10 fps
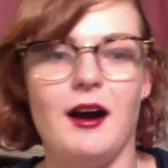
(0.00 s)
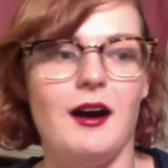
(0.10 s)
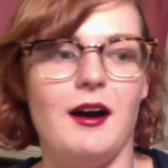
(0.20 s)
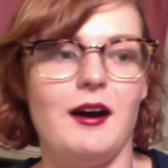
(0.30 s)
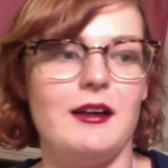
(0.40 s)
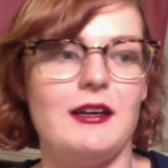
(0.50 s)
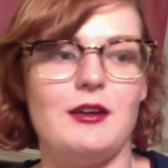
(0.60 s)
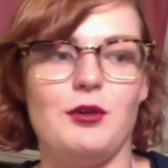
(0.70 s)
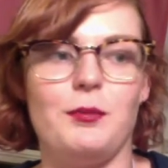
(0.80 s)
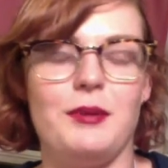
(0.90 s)

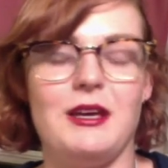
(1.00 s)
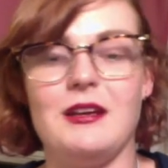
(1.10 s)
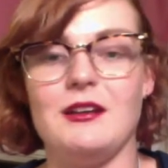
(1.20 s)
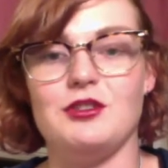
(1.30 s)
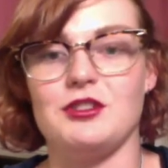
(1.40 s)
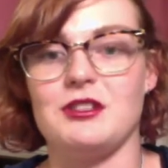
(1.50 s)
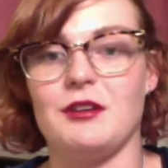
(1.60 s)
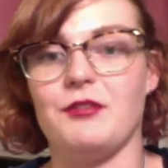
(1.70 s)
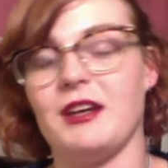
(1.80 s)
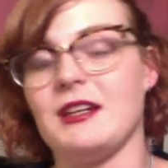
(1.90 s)
It'll be just
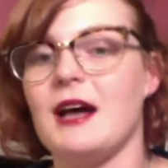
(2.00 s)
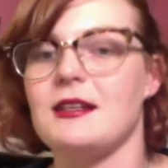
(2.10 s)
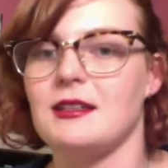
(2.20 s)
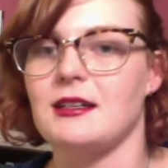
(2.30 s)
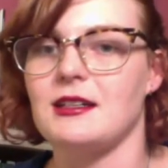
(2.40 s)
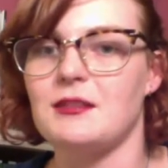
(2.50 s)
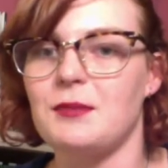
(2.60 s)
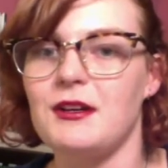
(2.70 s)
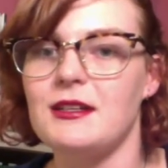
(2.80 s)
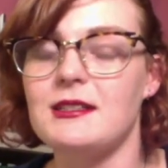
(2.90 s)
a fantastic
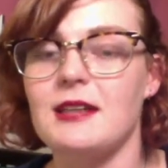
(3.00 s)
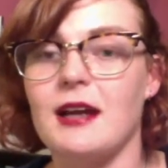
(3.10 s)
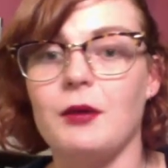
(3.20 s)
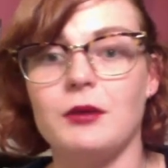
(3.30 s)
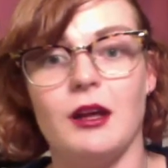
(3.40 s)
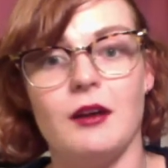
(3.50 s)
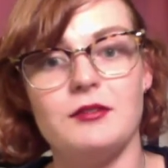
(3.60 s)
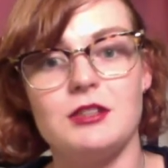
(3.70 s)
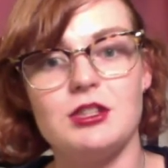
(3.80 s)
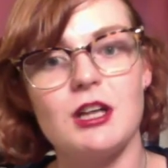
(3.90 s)
experience, and I would
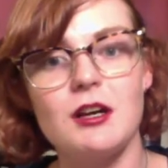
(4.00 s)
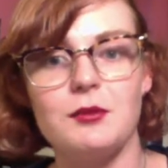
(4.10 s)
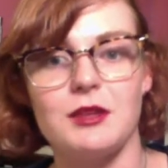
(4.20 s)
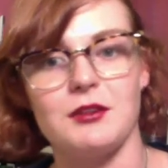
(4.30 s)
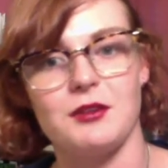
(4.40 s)
love to share it with you